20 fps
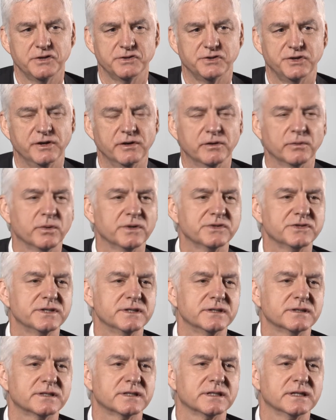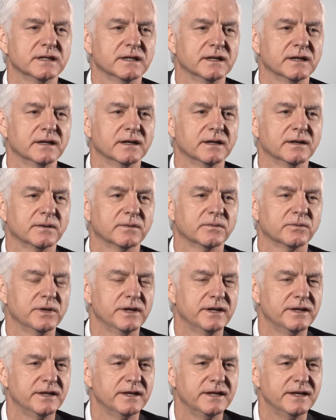You know, it wasn't
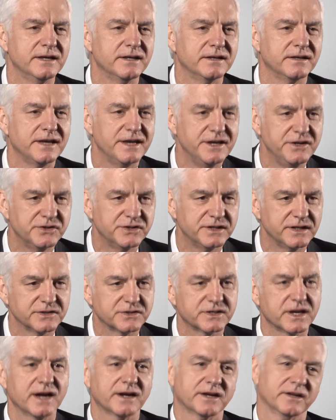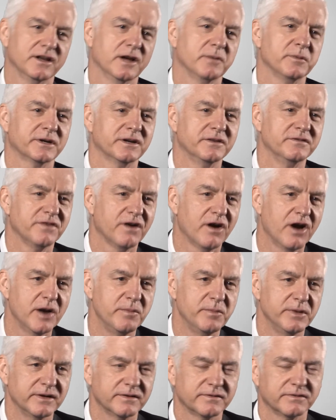really the easiest economic
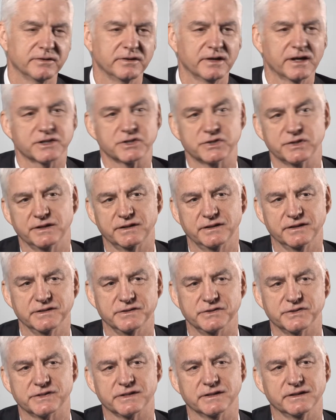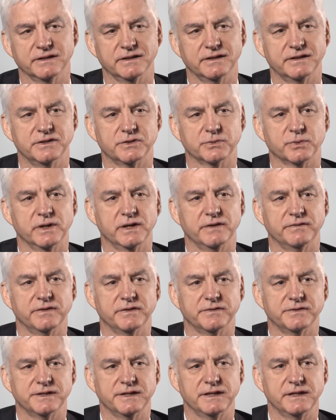environment for luxury goods in
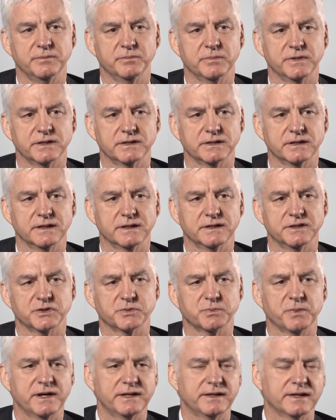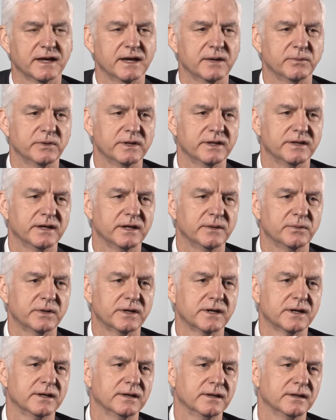2015, but despite that, we think
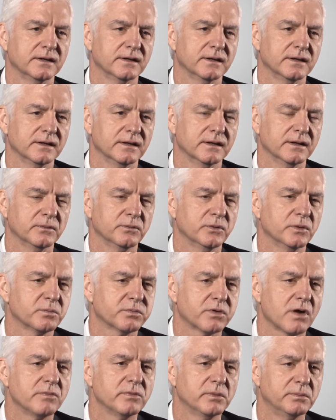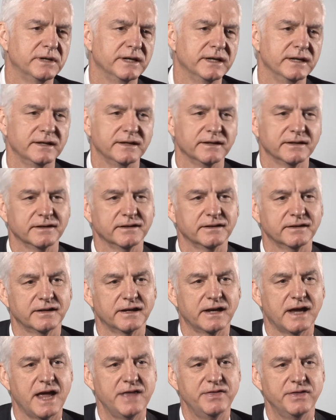we'll probably
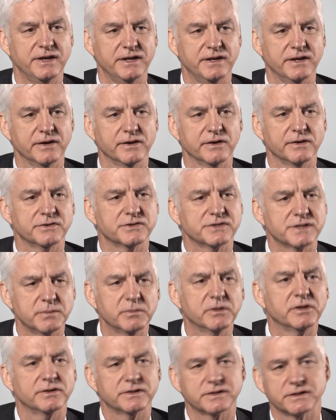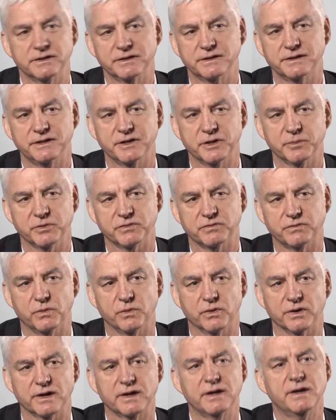end the year similar to the year
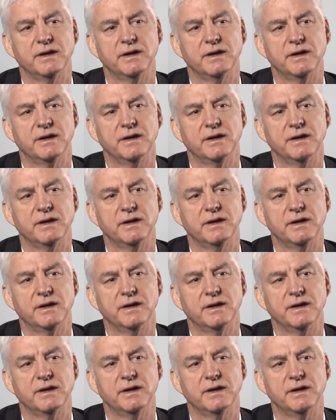before.